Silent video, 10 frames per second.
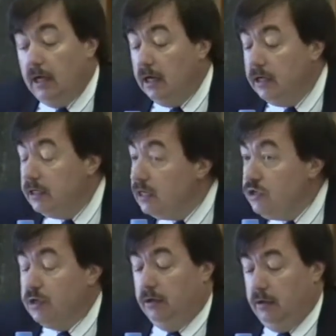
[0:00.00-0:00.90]
In
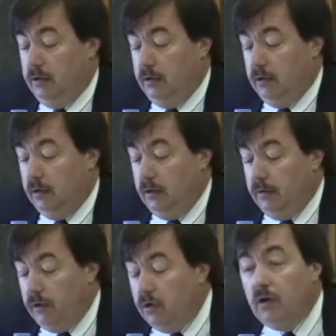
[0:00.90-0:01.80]
addition,
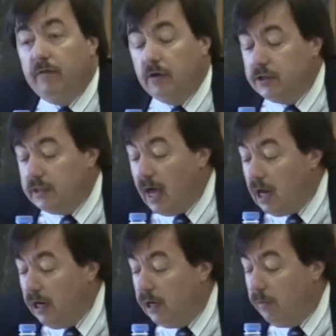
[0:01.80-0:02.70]
the
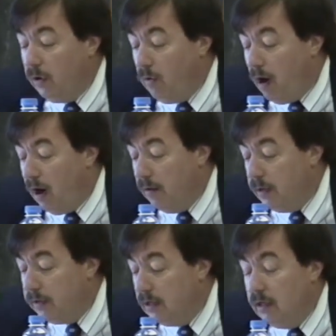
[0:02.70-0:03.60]
universality
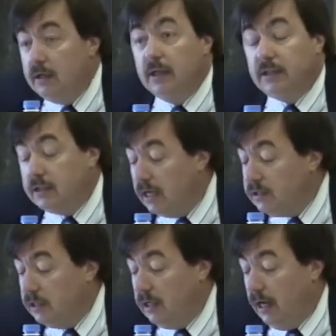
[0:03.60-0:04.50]
requirement
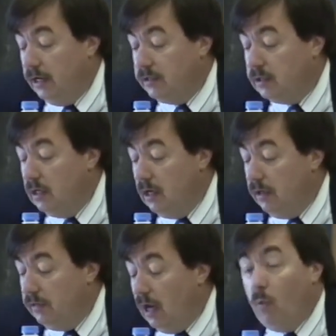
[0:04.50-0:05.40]
necessitates
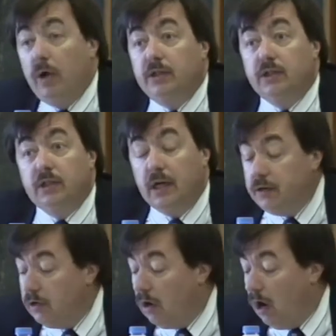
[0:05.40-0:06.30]
that we
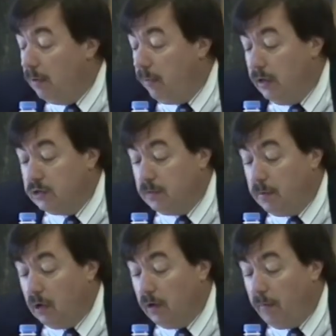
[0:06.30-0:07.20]
center our
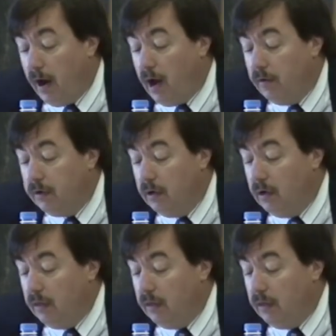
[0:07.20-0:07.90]
principle around